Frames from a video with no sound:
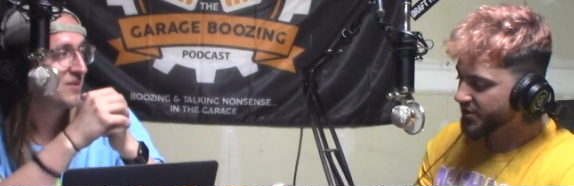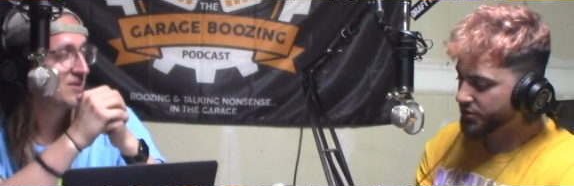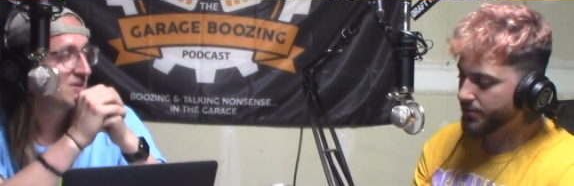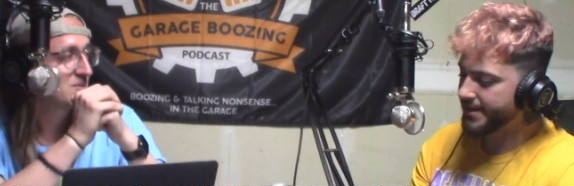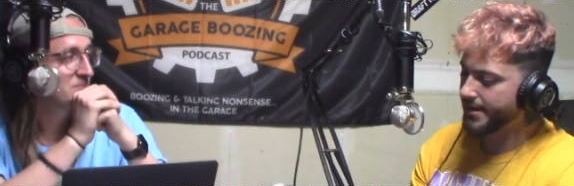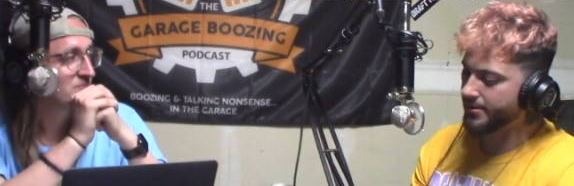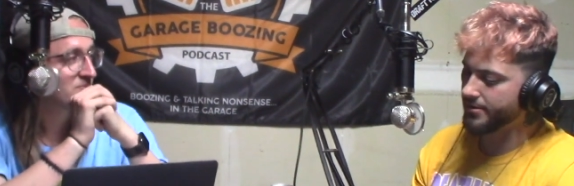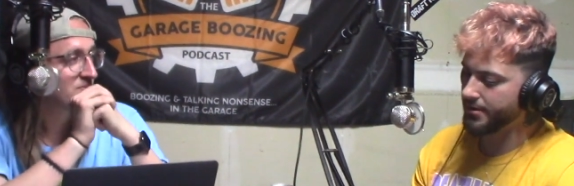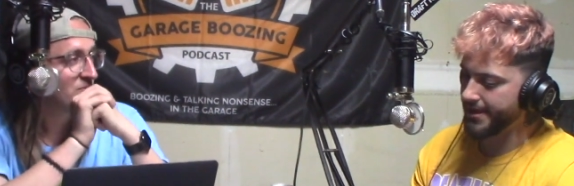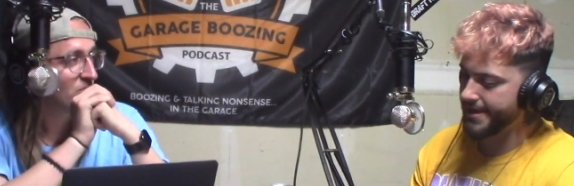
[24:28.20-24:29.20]
Speaker 1: So we did it
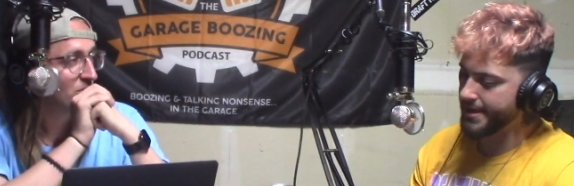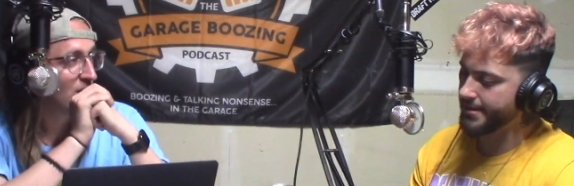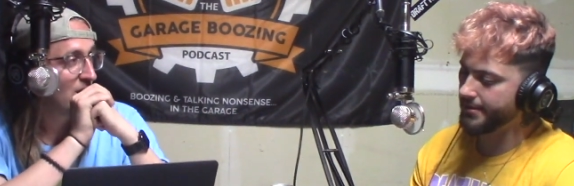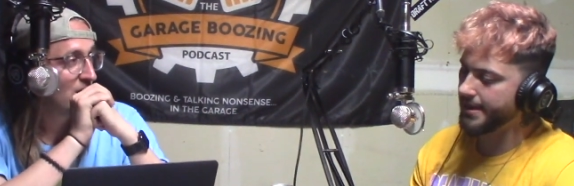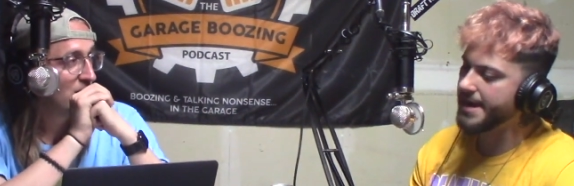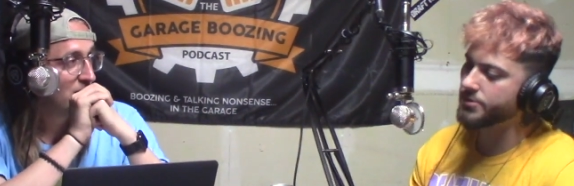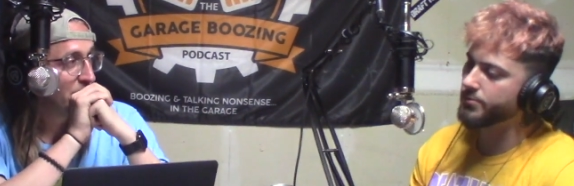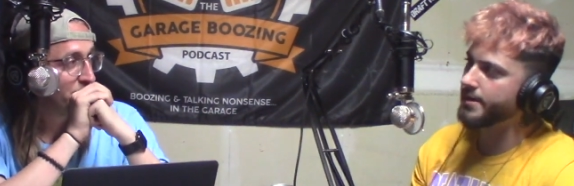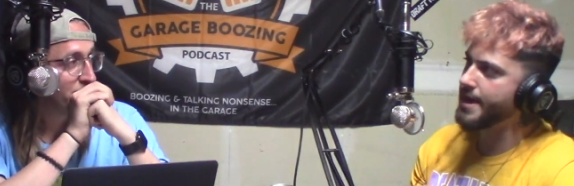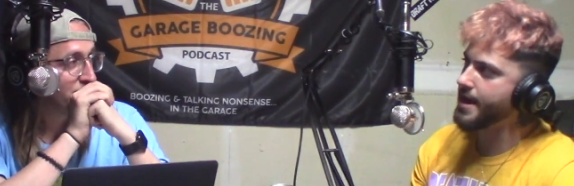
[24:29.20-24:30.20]
early, and then the
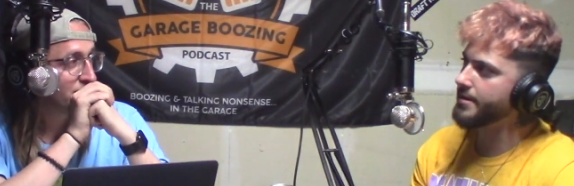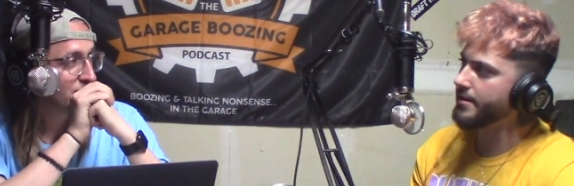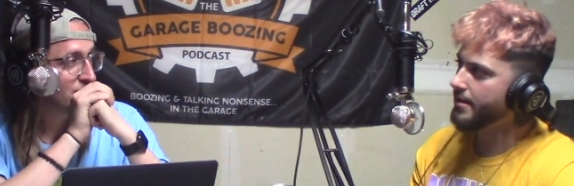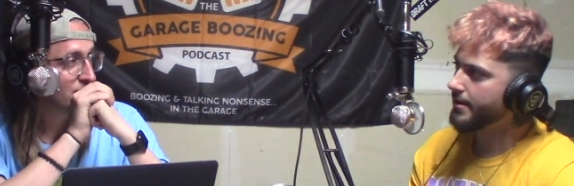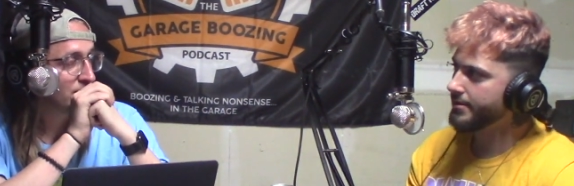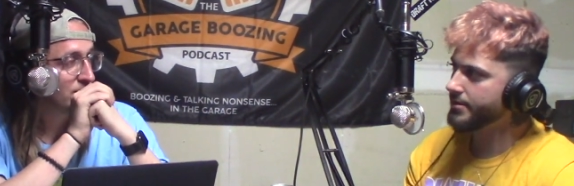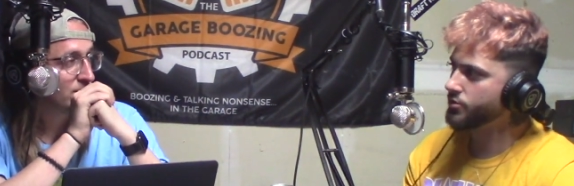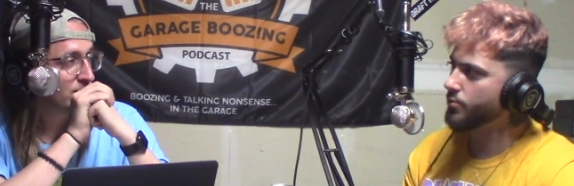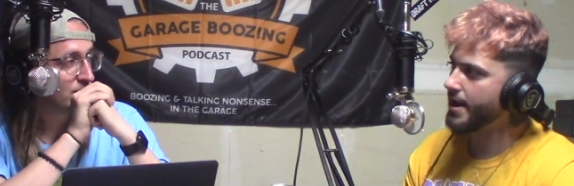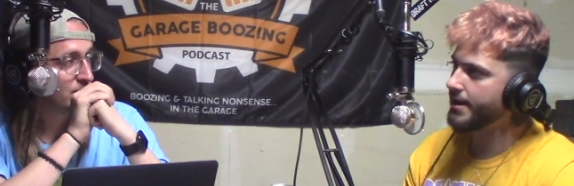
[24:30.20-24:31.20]
last one I had
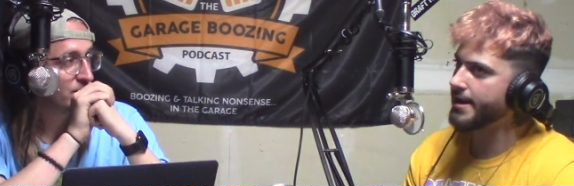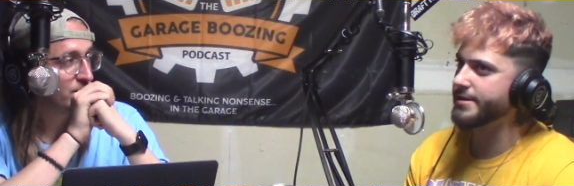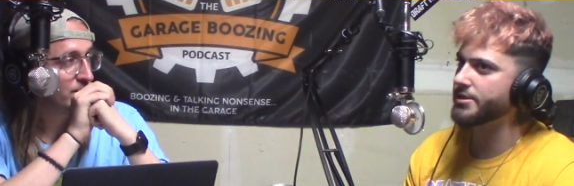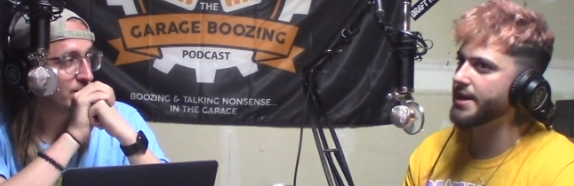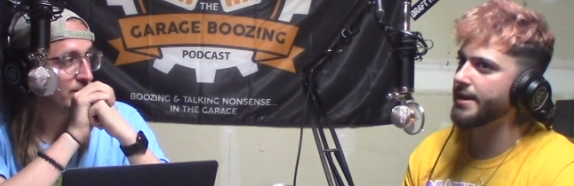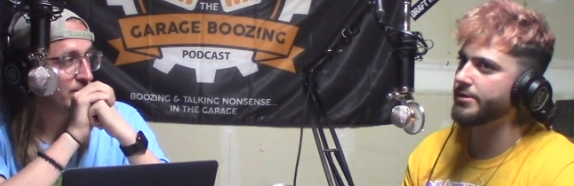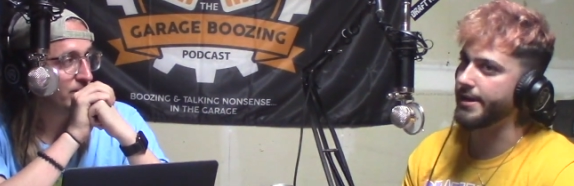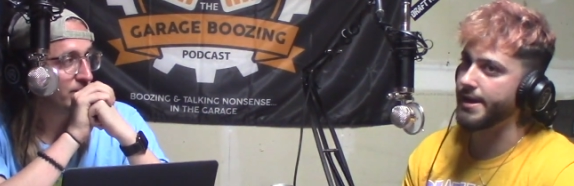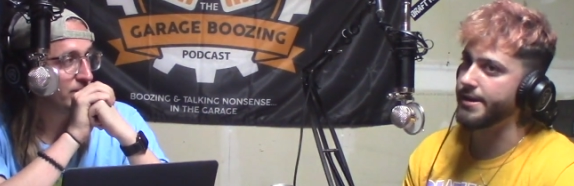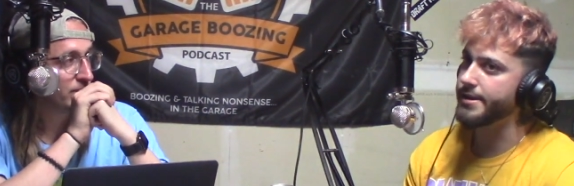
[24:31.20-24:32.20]
this wedding on
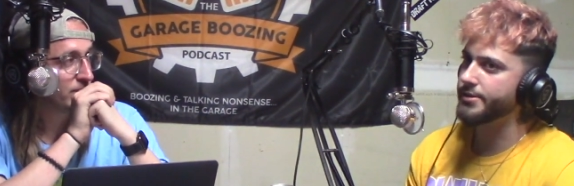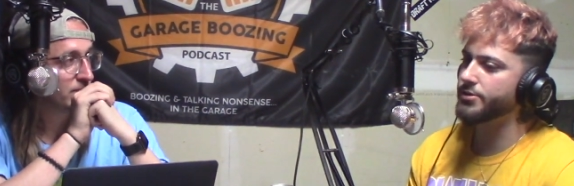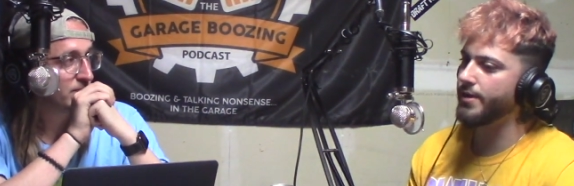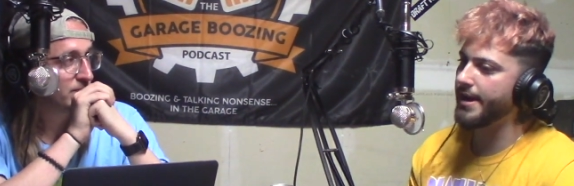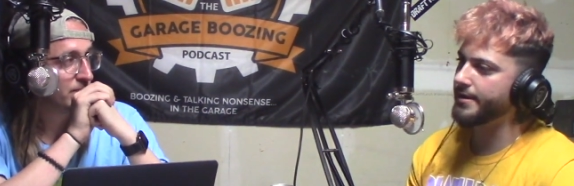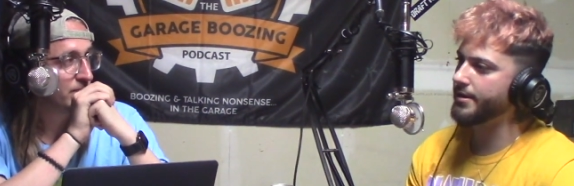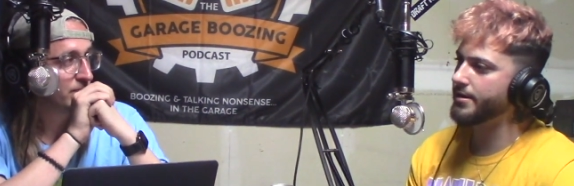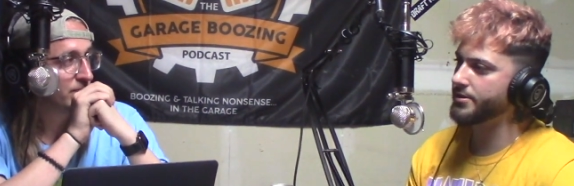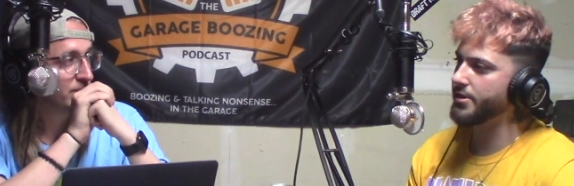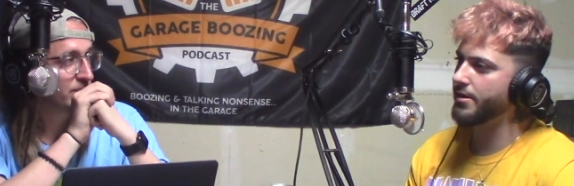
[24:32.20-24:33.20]
Saturday, so I had to
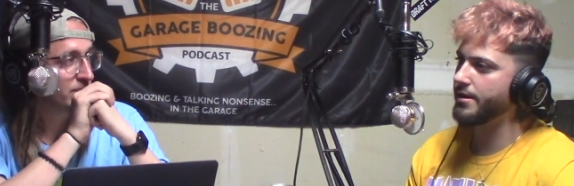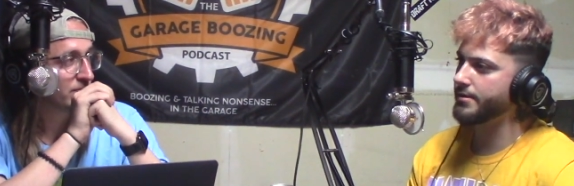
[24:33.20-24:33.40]
cut his hair on